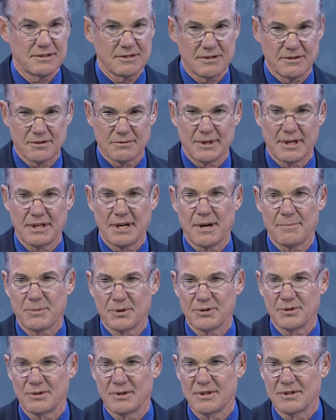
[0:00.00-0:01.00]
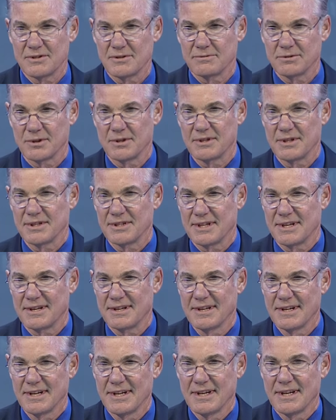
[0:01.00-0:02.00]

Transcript: to the great opportunities of learning there.